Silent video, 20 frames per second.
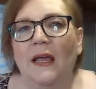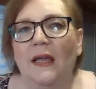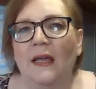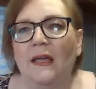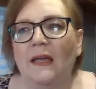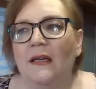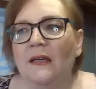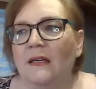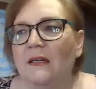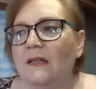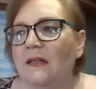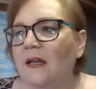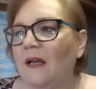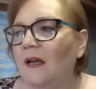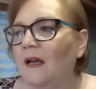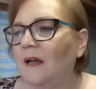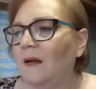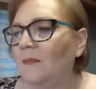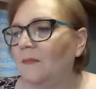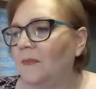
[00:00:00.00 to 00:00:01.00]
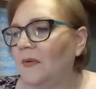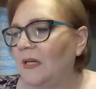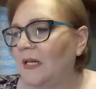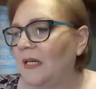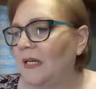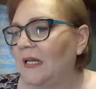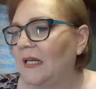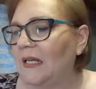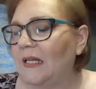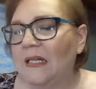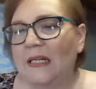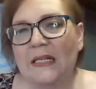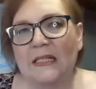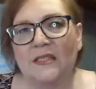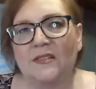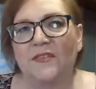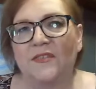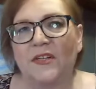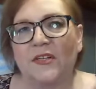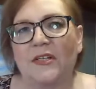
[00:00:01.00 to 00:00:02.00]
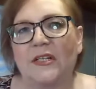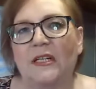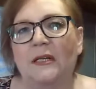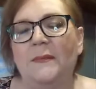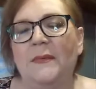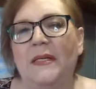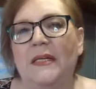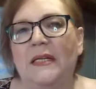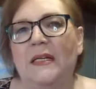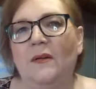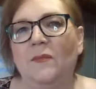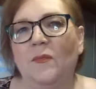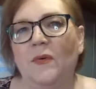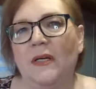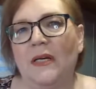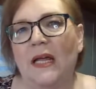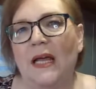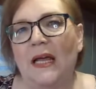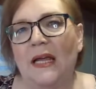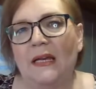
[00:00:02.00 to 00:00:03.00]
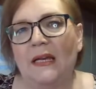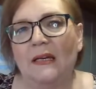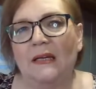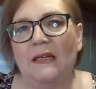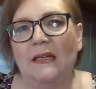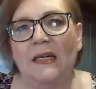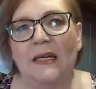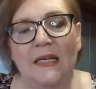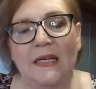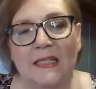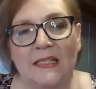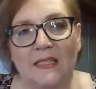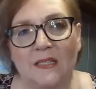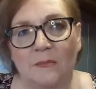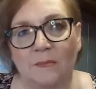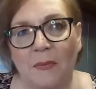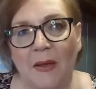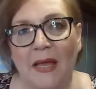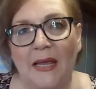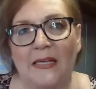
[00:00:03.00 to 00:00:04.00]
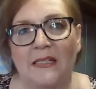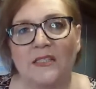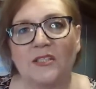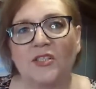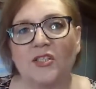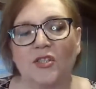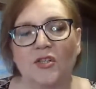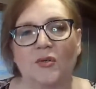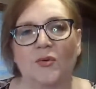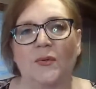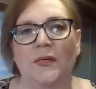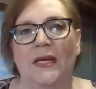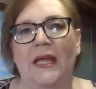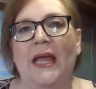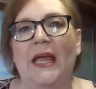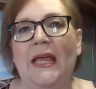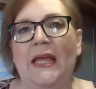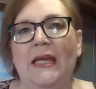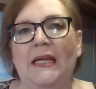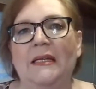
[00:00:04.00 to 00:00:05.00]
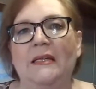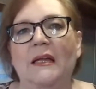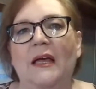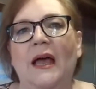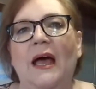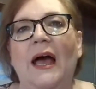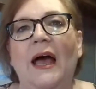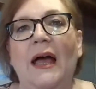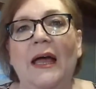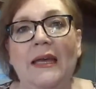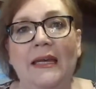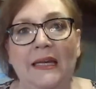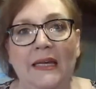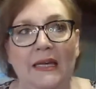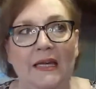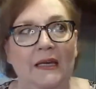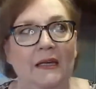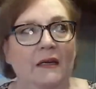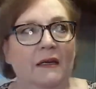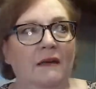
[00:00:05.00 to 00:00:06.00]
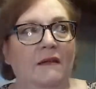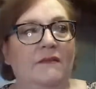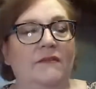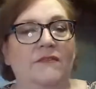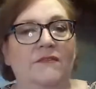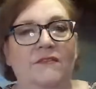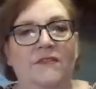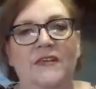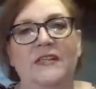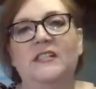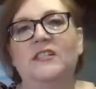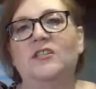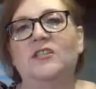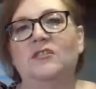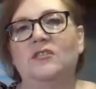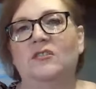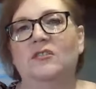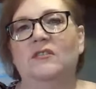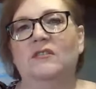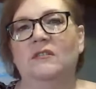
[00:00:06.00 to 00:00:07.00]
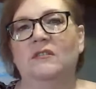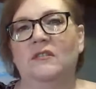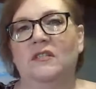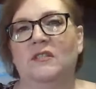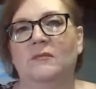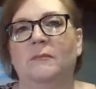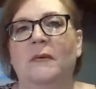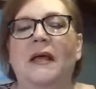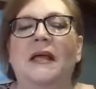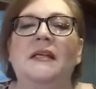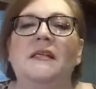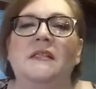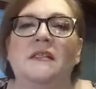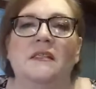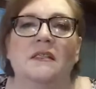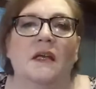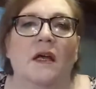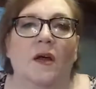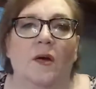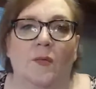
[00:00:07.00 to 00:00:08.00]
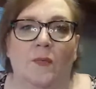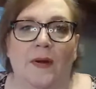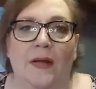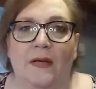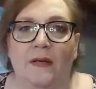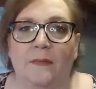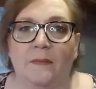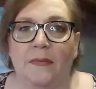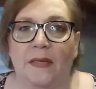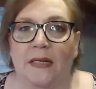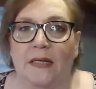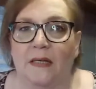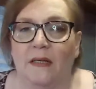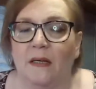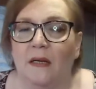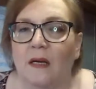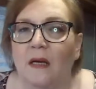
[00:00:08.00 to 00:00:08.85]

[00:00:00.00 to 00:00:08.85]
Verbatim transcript: and um, it gets very limited. And when I need space to create, I need physical space around me.